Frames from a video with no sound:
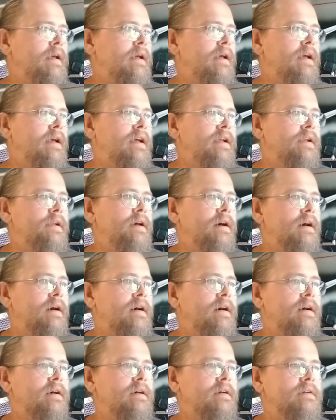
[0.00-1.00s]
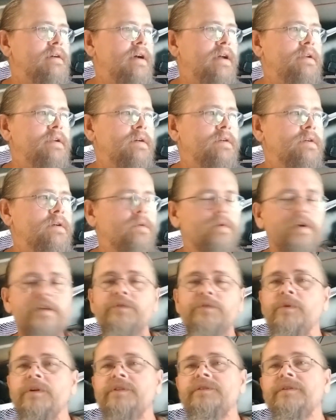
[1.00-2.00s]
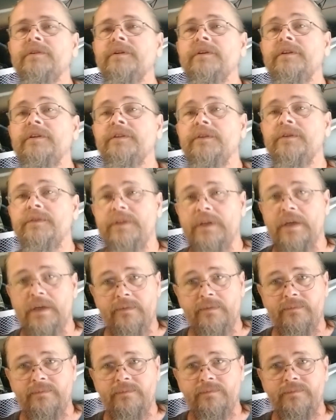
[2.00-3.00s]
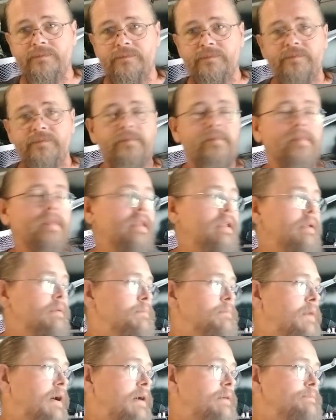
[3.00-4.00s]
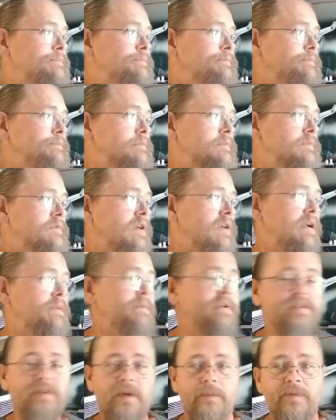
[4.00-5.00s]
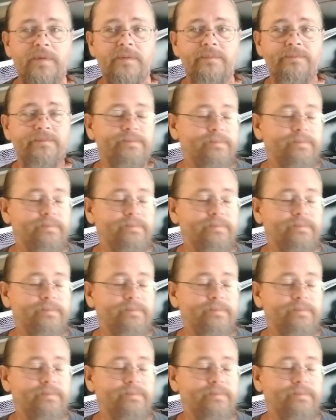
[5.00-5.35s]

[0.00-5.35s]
And I don't know which ones I'm going to do yet, but it's going to be something.